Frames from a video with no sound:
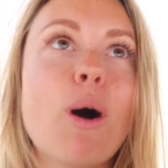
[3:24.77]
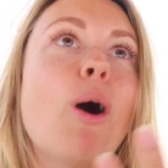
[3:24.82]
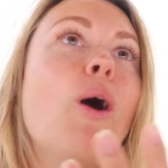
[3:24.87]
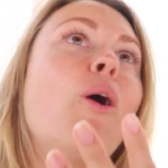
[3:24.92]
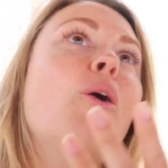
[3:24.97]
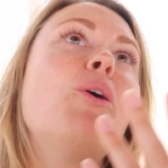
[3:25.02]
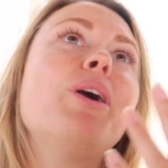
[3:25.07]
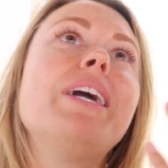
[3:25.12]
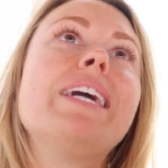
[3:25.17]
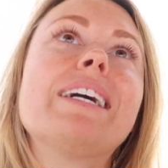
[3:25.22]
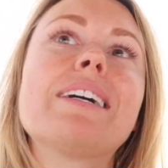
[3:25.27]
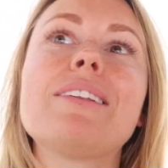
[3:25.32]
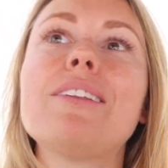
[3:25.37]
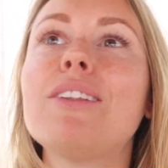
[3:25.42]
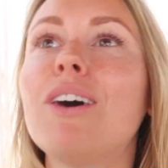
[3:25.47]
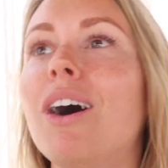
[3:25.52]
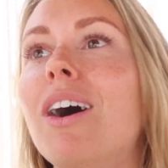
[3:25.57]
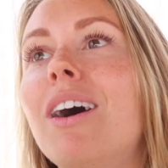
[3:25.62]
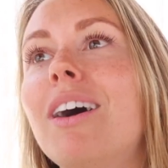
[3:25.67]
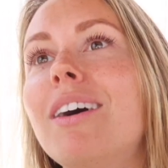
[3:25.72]
all year
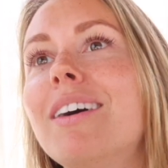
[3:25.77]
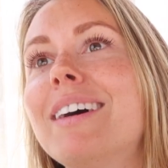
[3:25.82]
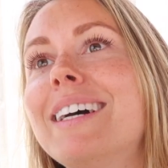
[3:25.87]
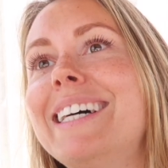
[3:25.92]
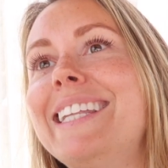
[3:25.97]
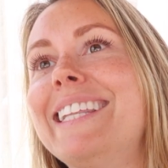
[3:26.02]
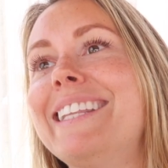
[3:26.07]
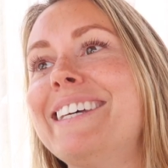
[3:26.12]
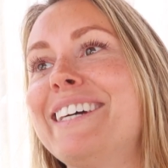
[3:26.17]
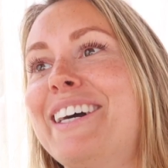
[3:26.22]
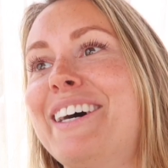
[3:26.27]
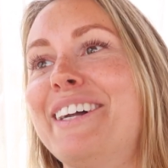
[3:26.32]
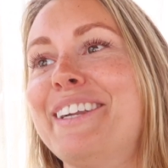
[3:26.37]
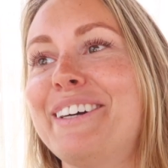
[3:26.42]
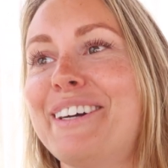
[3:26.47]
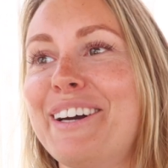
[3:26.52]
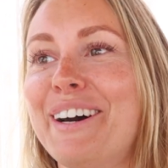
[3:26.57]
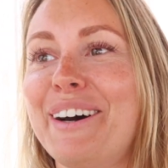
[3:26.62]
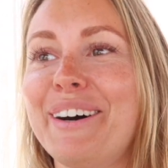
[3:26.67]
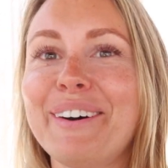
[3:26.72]
long and they're
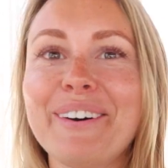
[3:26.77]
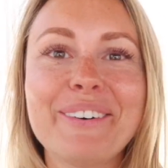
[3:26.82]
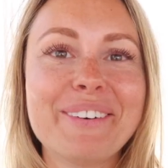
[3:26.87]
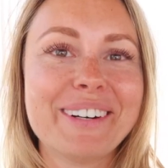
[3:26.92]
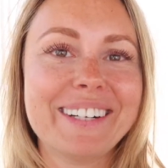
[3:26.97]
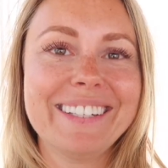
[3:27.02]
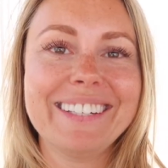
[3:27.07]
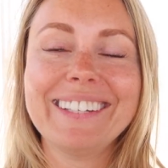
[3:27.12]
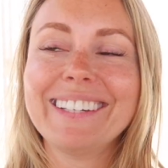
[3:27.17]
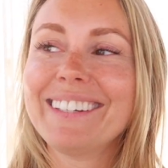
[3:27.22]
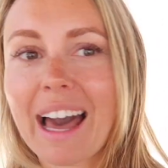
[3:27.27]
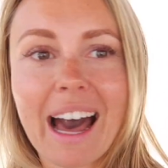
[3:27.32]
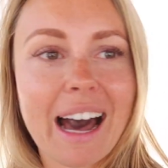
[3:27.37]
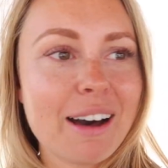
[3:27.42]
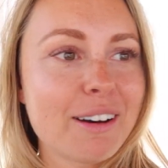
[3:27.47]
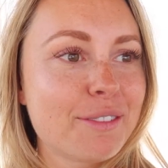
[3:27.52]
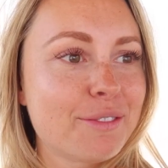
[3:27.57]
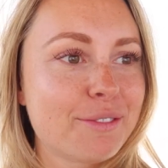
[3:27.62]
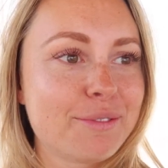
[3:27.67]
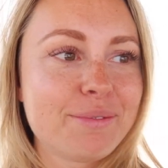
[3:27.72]
gonna go and
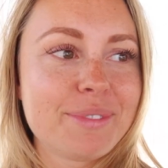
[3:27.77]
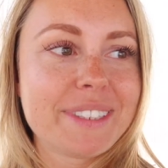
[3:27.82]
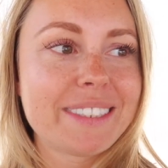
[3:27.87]
have